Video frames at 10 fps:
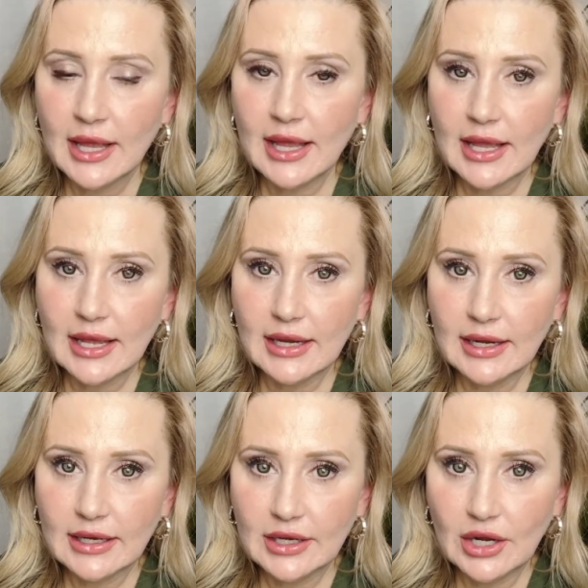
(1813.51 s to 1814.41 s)

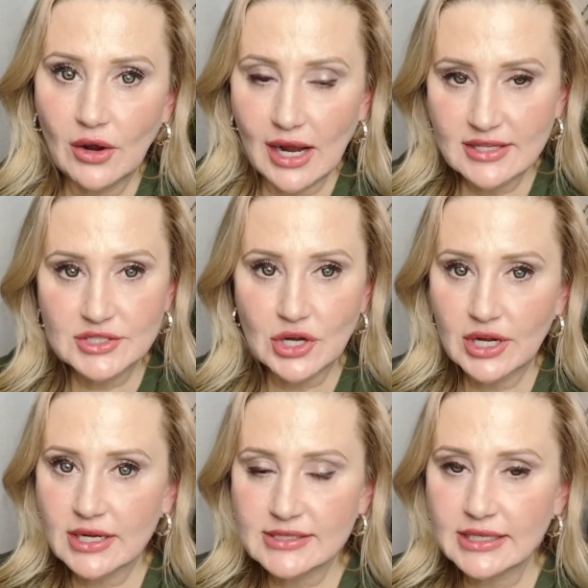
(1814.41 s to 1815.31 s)
And, I
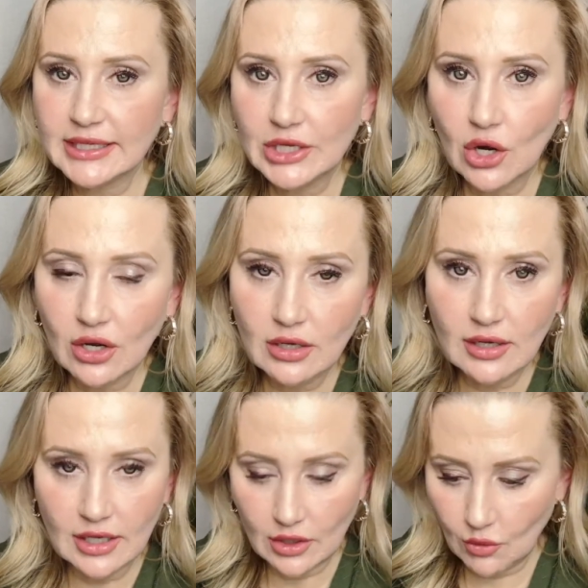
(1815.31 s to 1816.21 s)
started as an ER
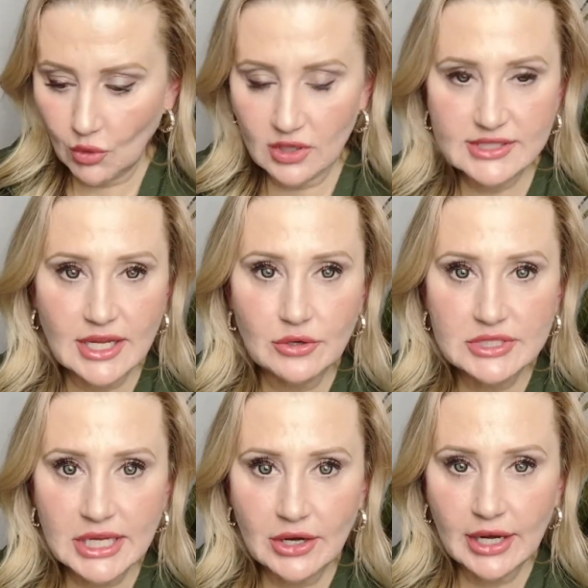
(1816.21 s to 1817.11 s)
ward
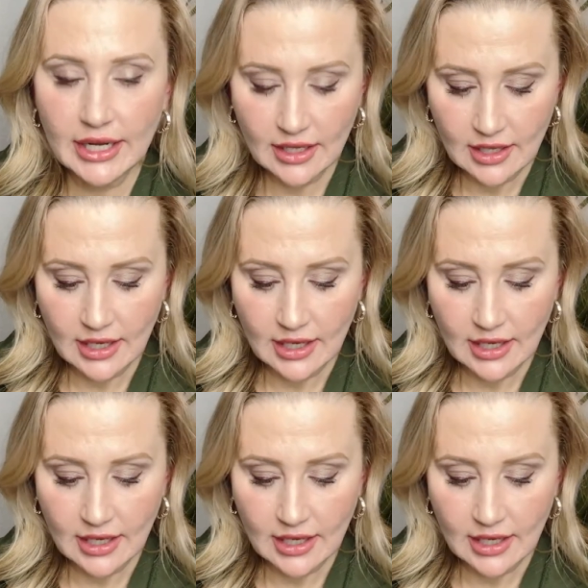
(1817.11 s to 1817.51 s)
secretary.